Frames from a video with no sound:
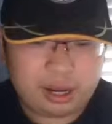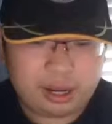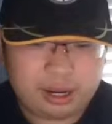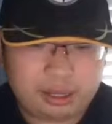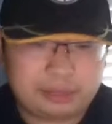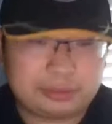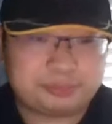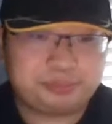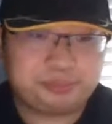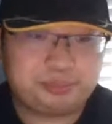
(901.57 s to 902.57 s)

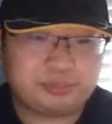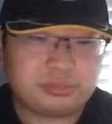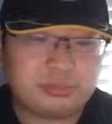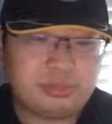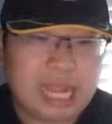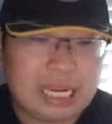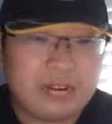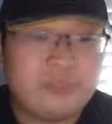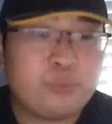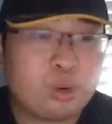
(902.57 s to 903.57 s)

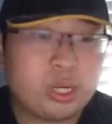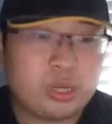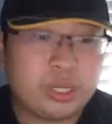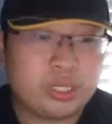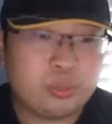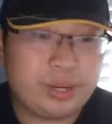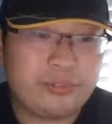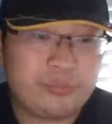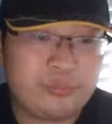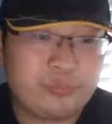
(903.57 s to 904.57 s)
8-4 going to
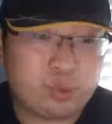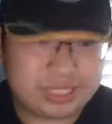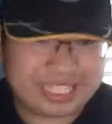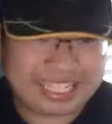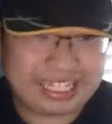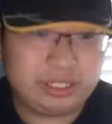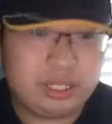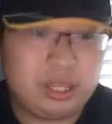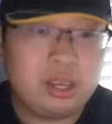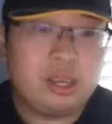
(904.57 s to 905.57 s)
week
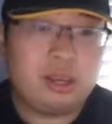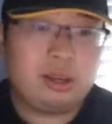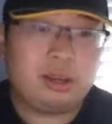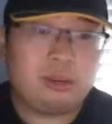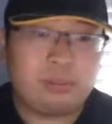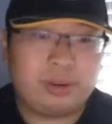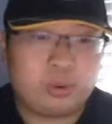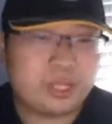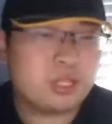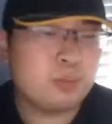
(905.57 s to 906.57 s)
14. We're
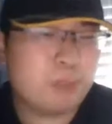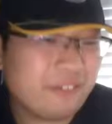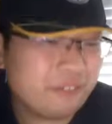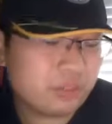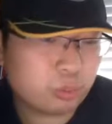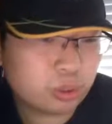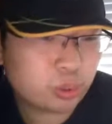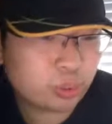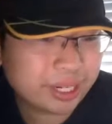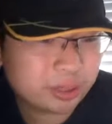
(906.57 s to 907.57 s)
going to Buffalo. We're
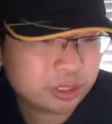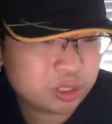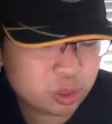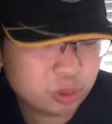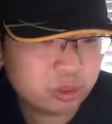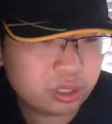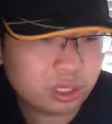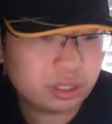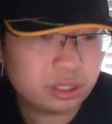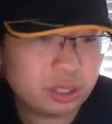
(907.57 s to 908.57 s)
going to
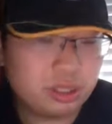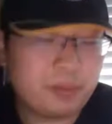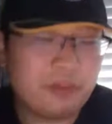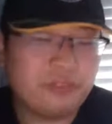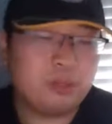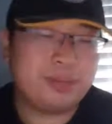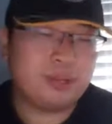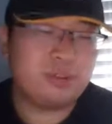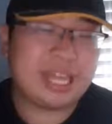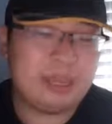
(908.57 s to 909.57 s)
the Buffalo
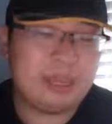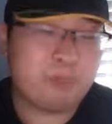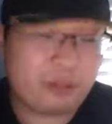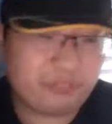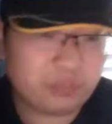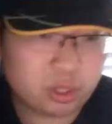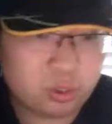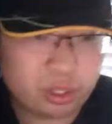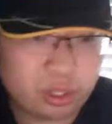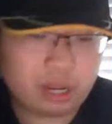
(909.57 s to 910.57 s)
Bills in
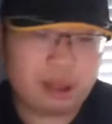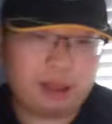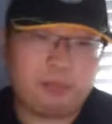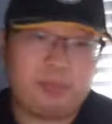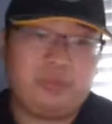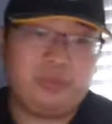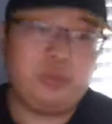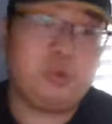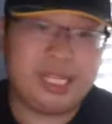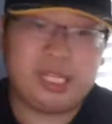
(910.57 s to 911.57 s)
Buffalo.
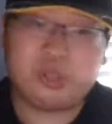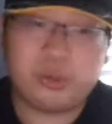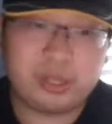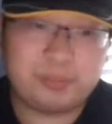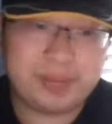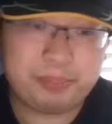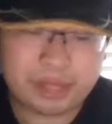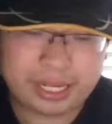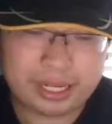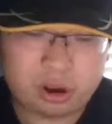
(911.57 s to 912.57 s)
Buffalo is going to be
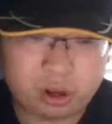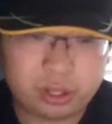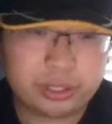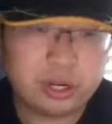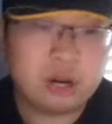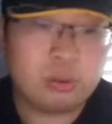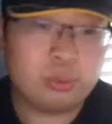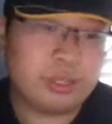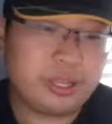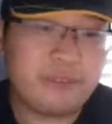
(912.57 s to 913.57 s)
playing hard.
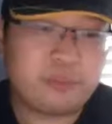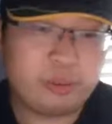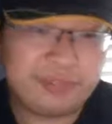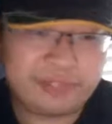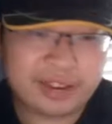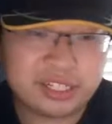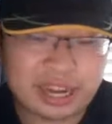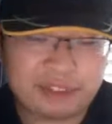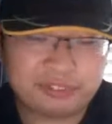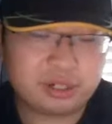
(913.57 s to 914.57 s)
We're looking for revenge
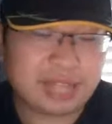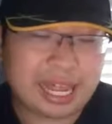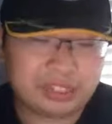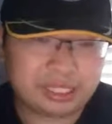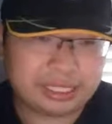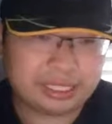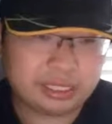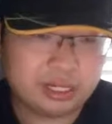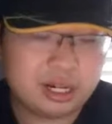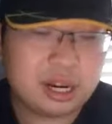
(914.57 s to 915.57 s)
after last year.